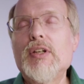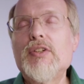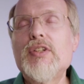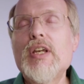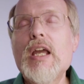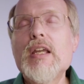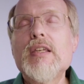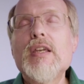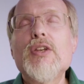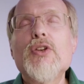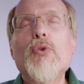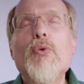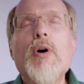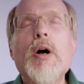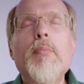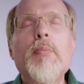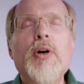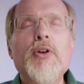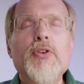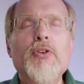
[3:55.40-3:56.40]
taking you
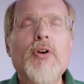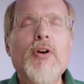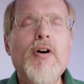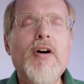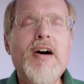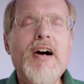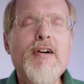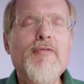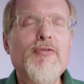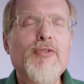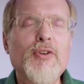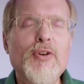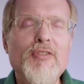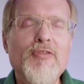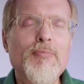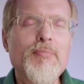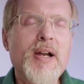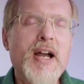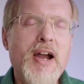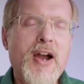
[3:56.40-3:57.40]
up on your offer
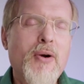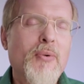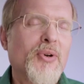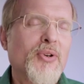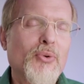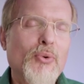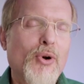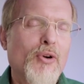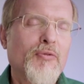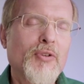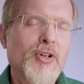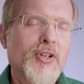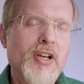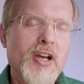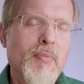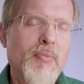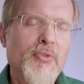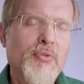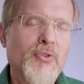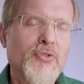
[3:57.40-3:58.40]
of power to
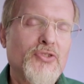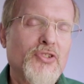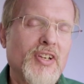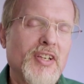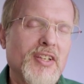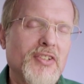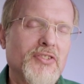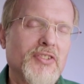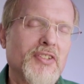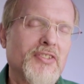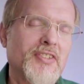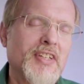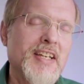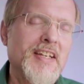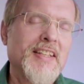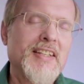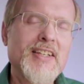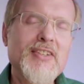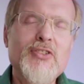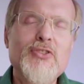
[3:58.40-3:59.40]
overcome through Jesus.
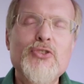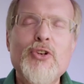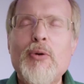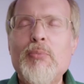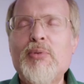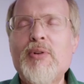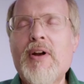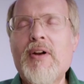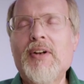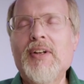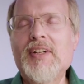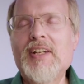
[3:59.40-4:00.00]
This is our prayer